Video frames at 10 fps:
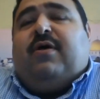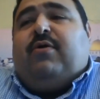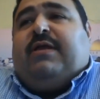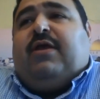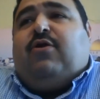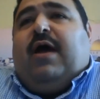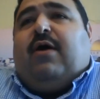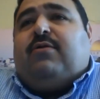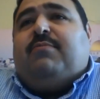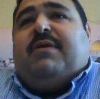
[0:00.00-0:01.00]
That will kick you
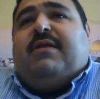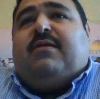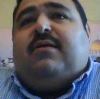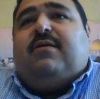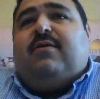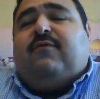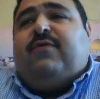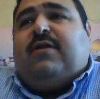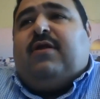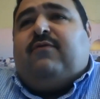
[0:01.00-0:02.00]
out immediately
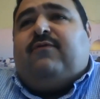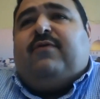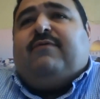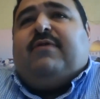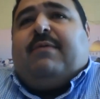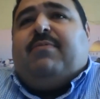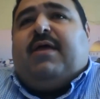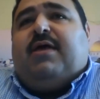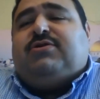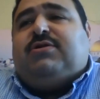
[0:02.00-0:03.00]
of even
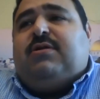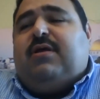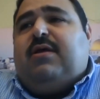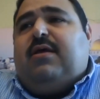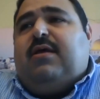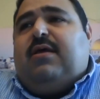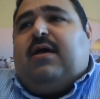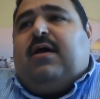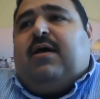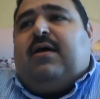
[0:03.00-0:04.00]
application.
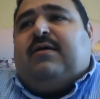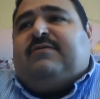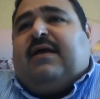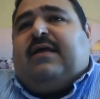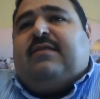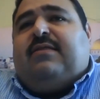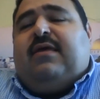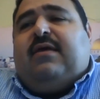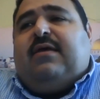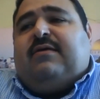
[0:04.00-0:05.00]
Second
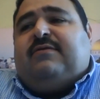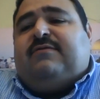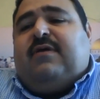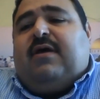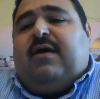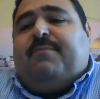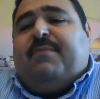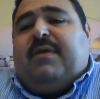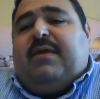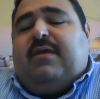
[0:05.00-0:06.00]
thing is
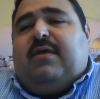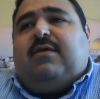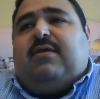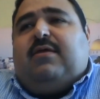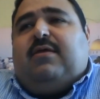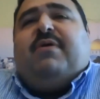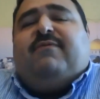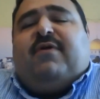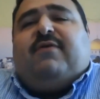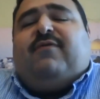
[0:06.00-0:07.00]
don't be
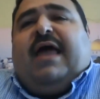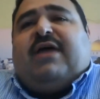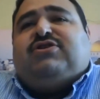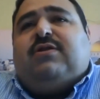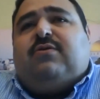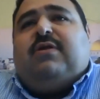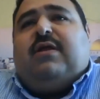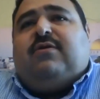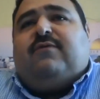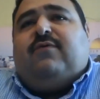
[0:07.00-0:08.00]
very flashy during the
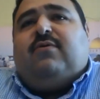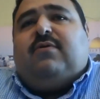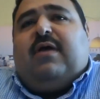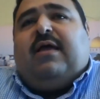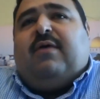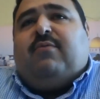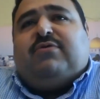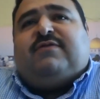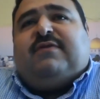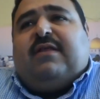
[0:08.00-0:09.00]
interview. Again, we
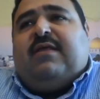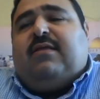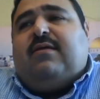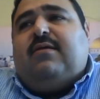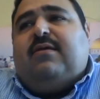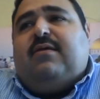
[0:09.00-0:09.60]
just said that.